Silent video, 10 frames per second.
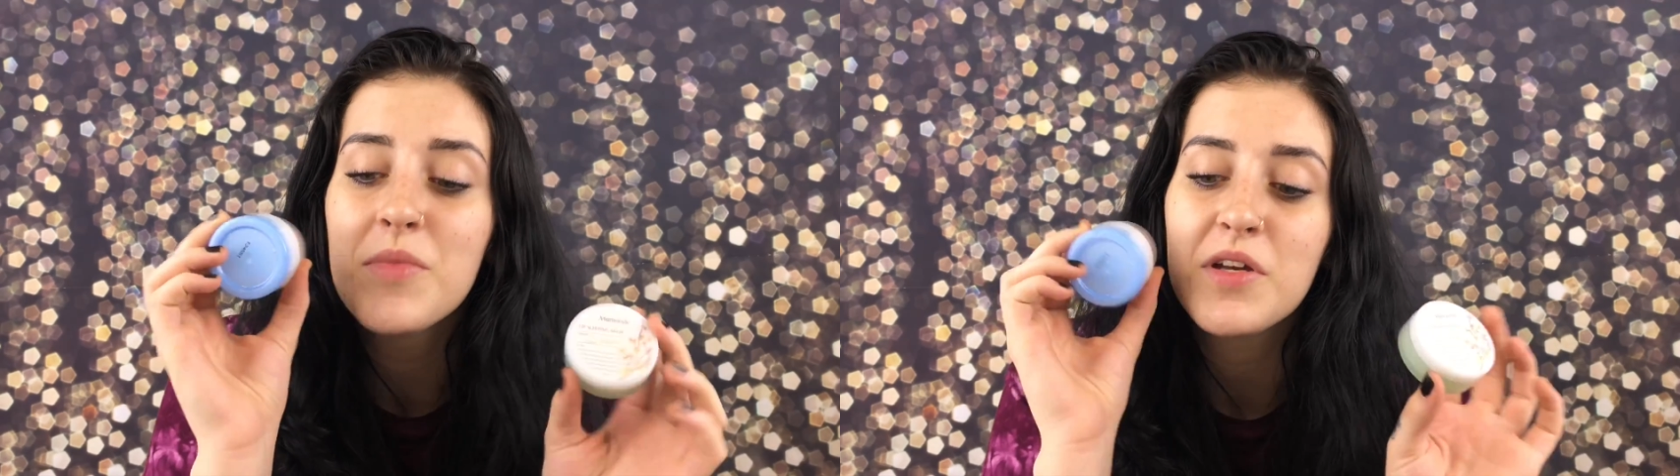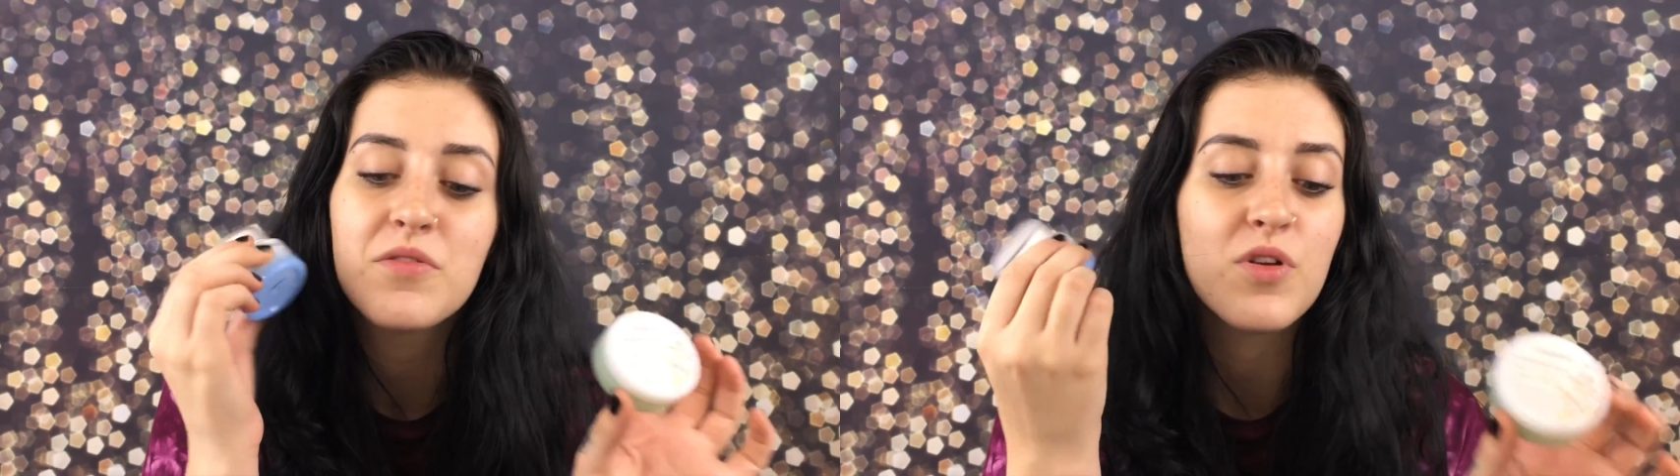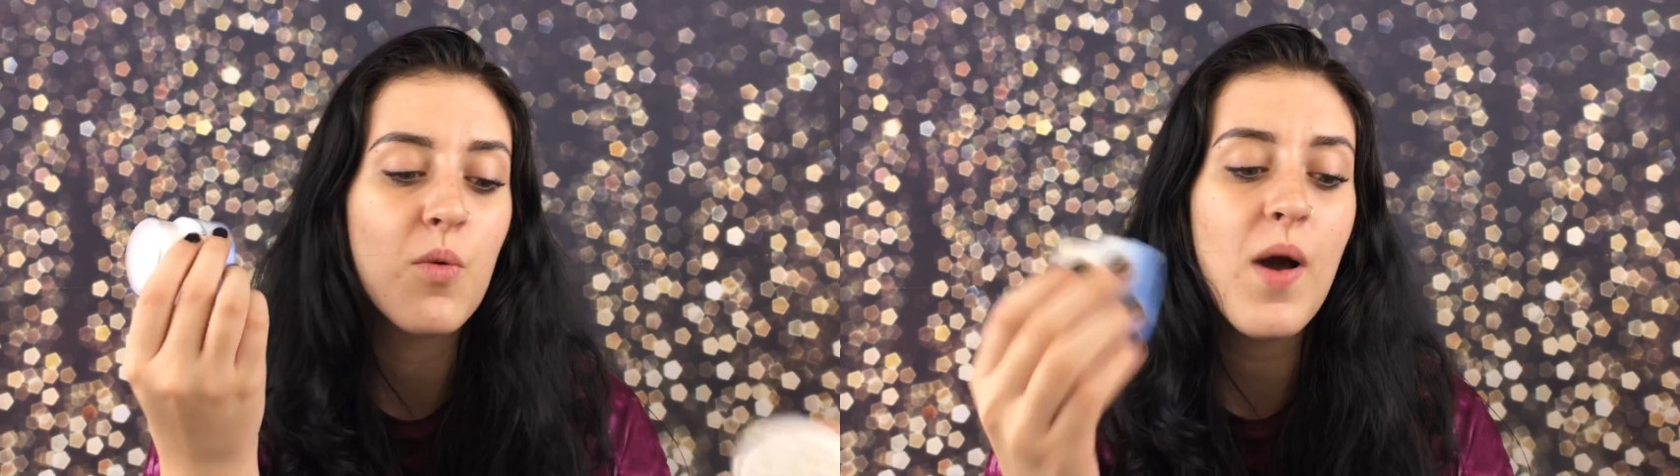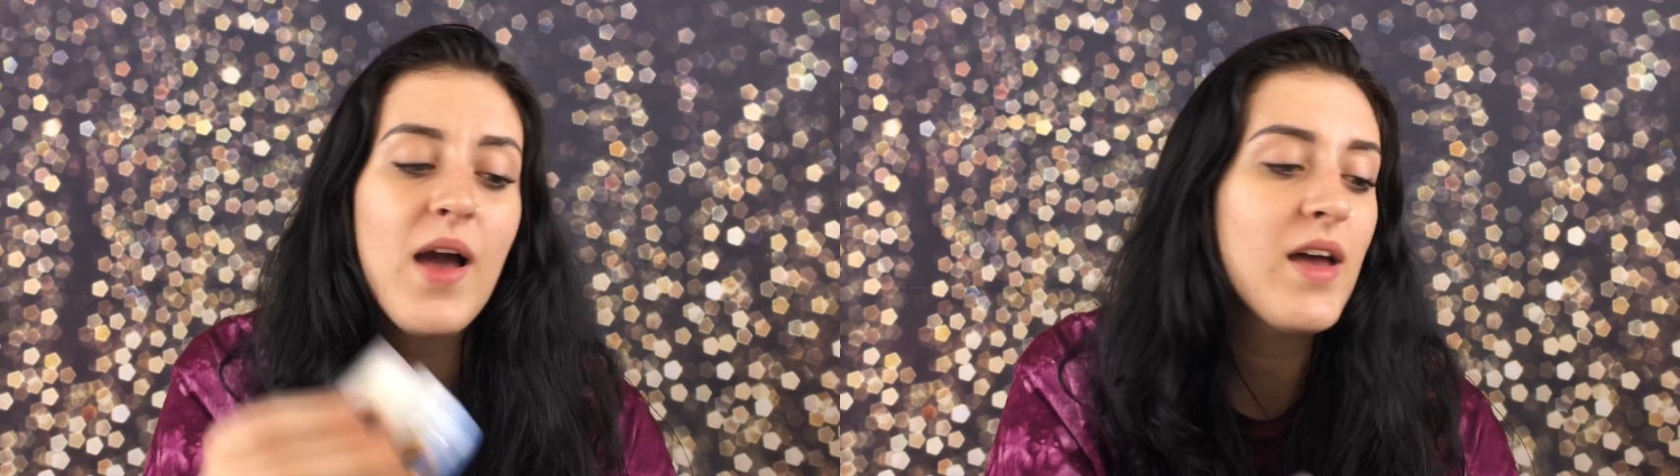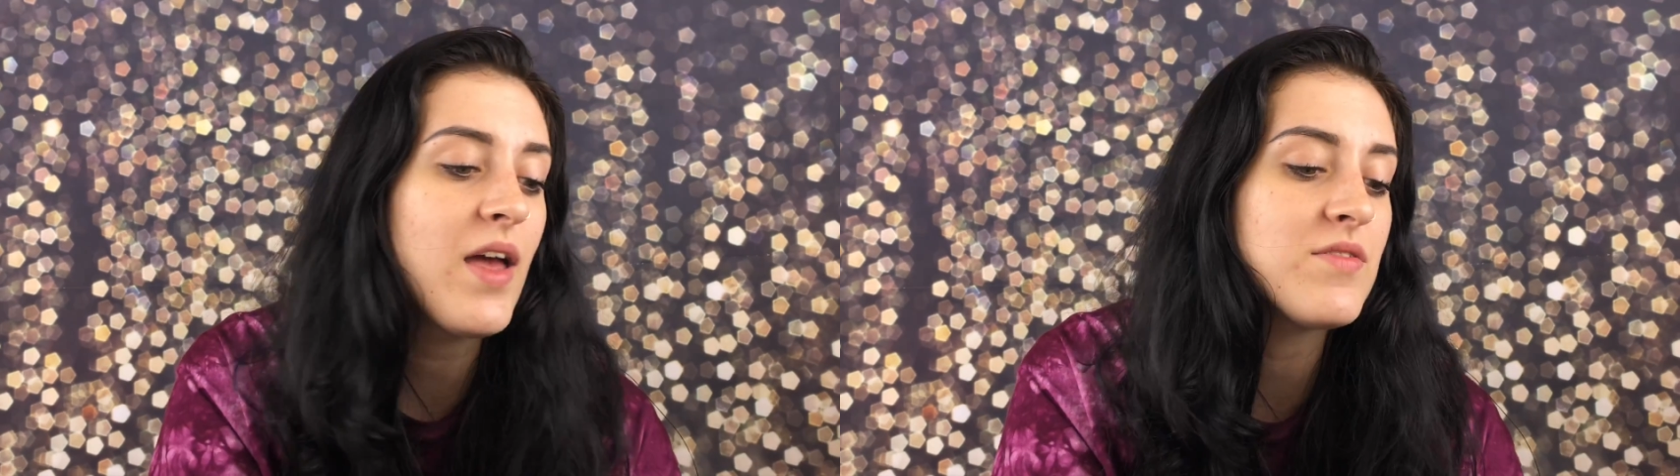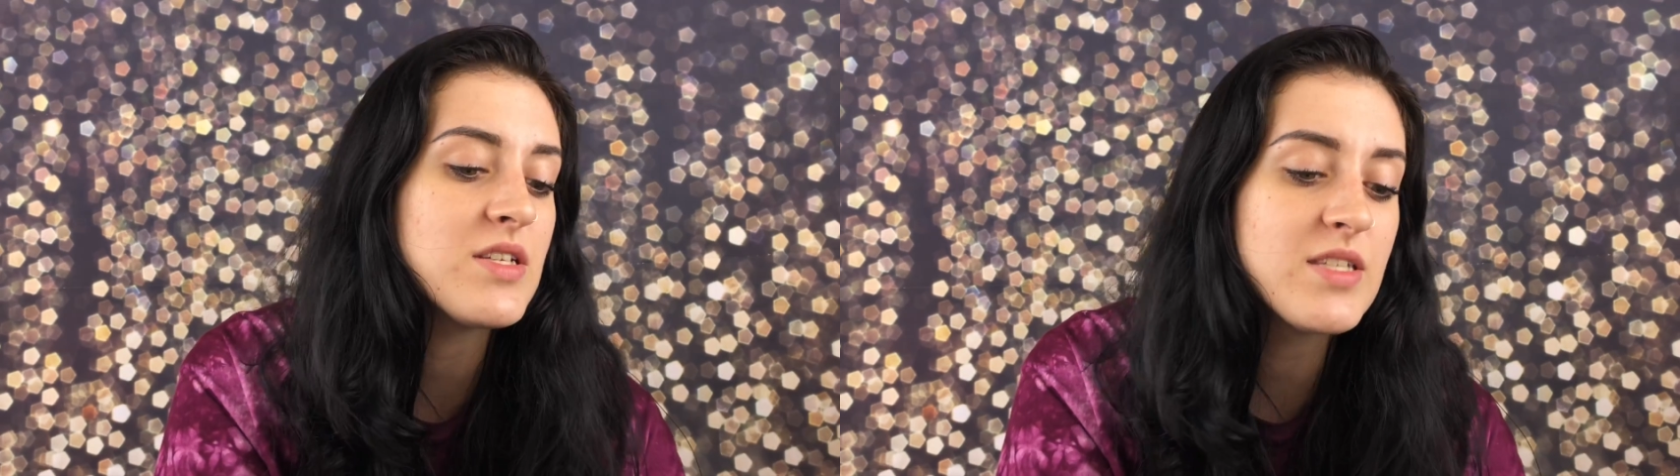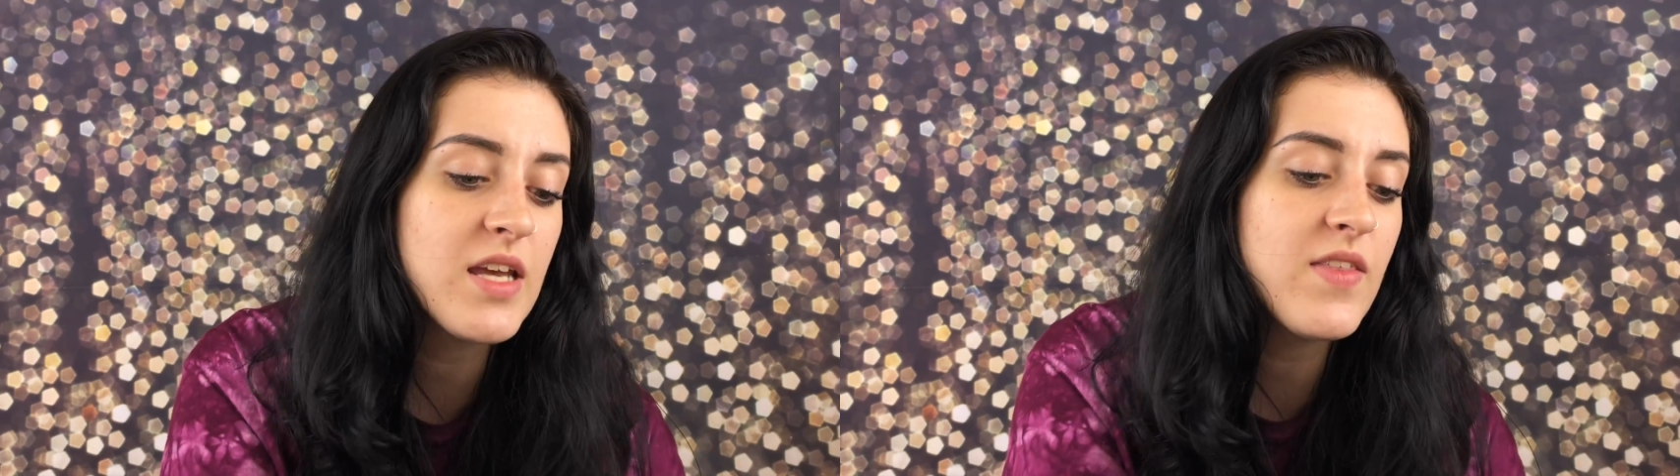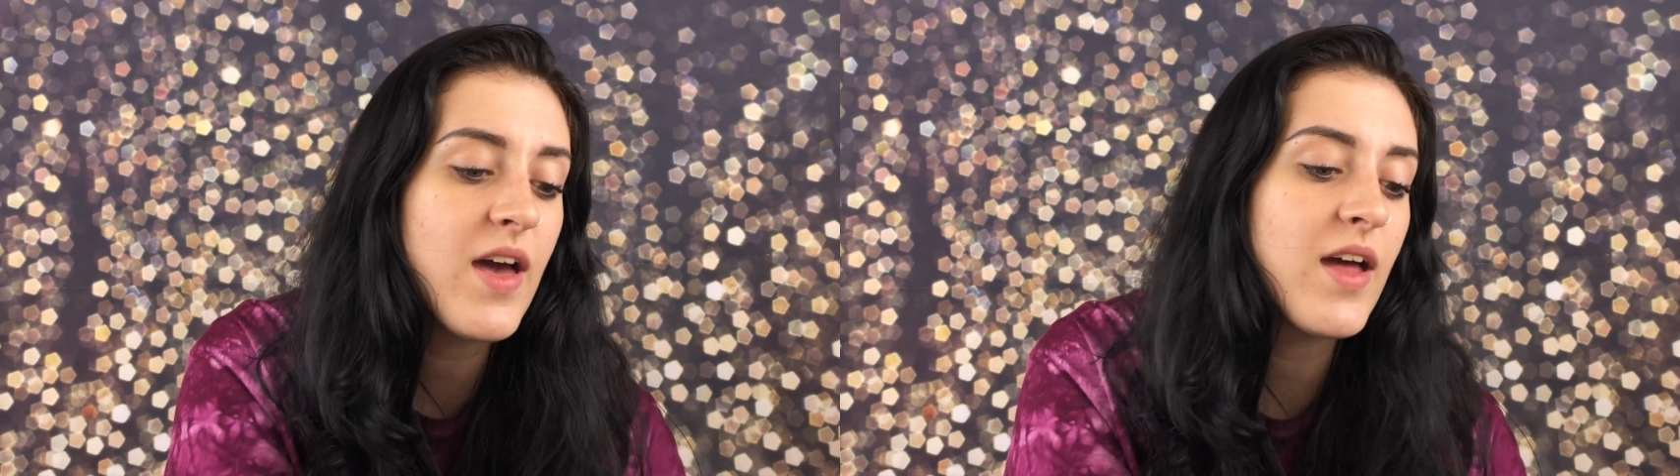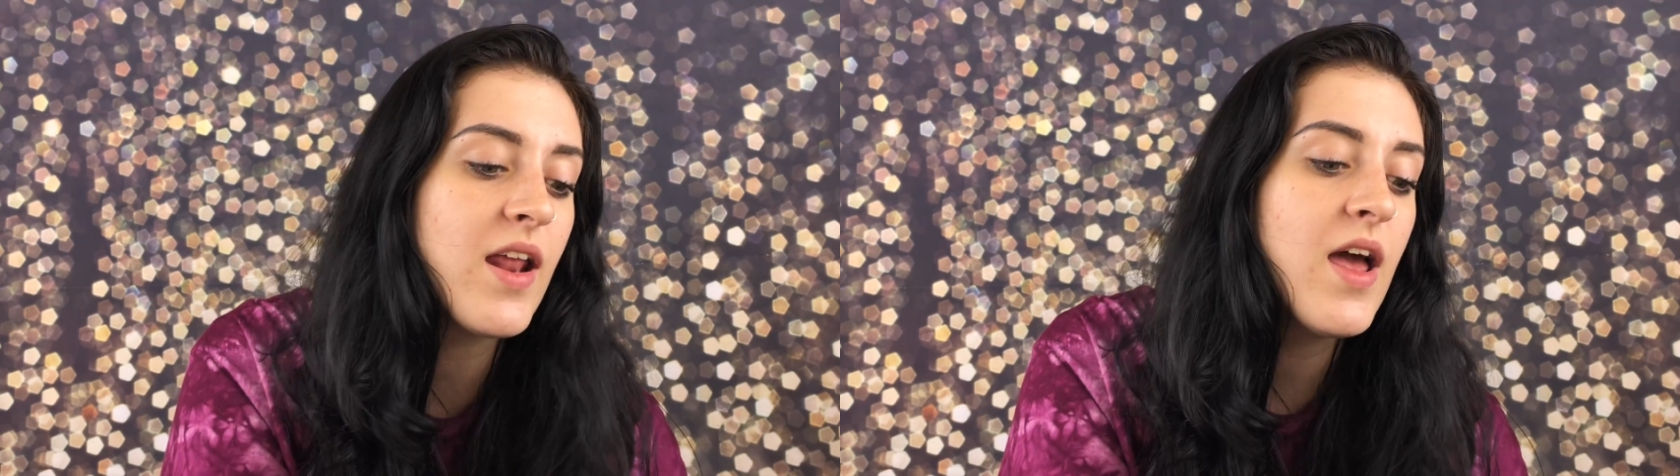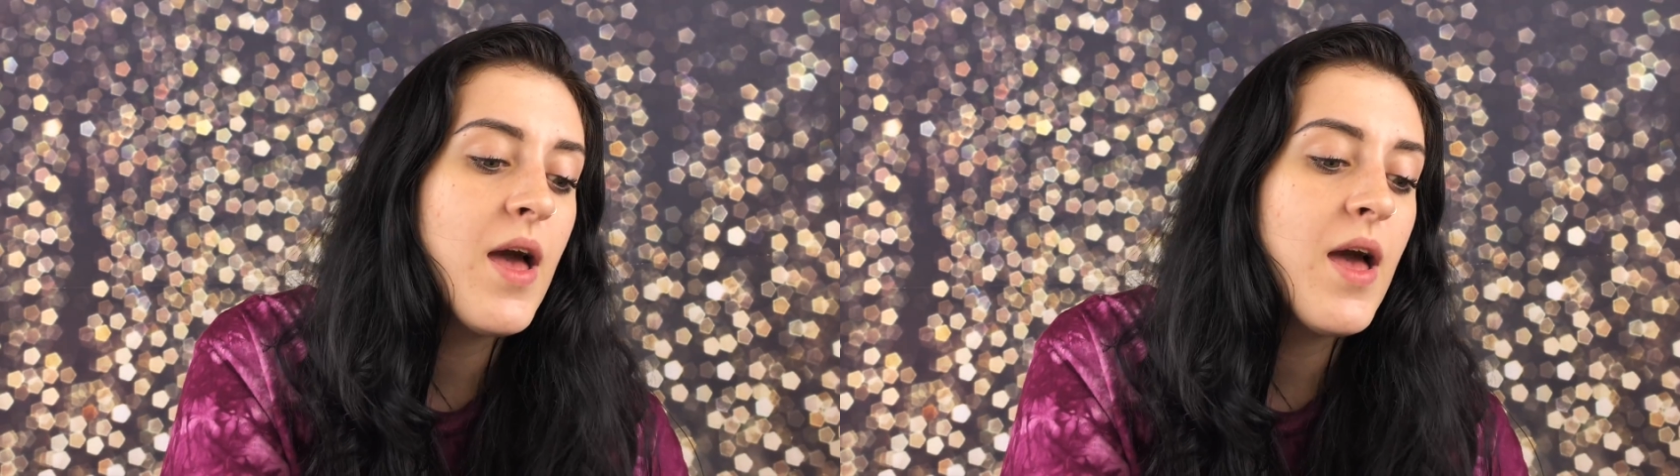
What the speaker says: I don't know why I have to say that,